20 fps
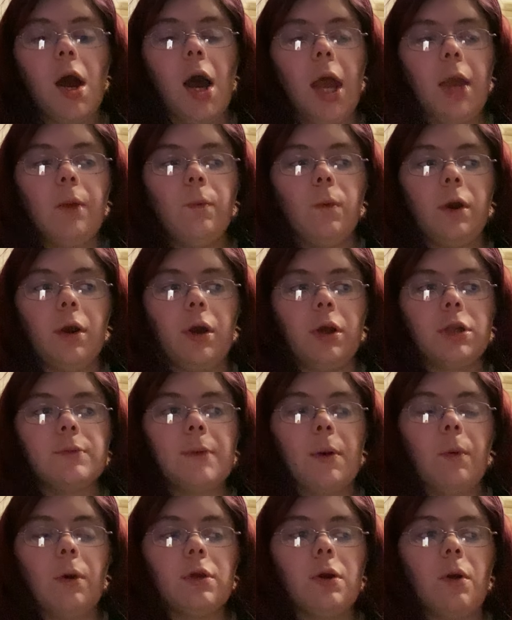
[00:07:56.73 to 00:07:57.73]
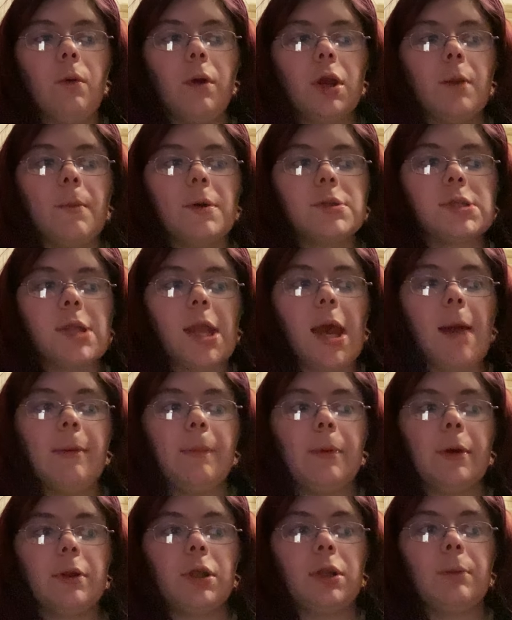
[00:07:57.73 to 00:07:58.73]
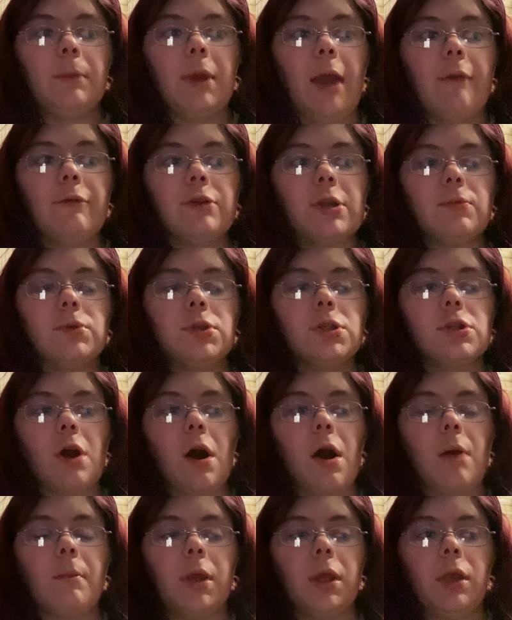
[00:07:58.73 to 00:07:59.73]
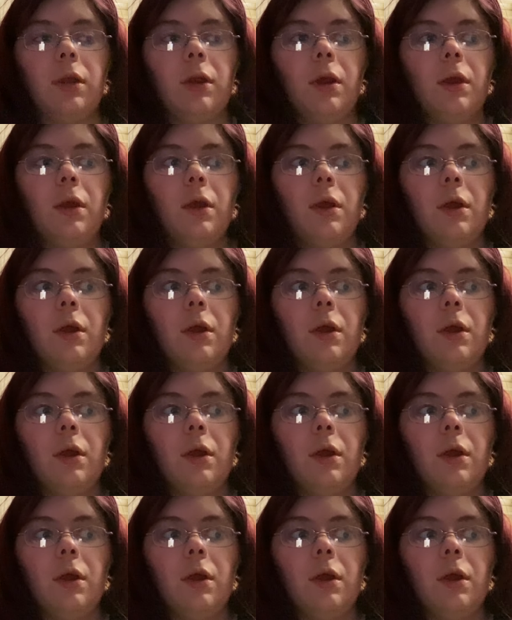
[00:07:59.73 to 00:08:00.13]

I worked. My one coworker must have said happy birthday to me every time she saw me.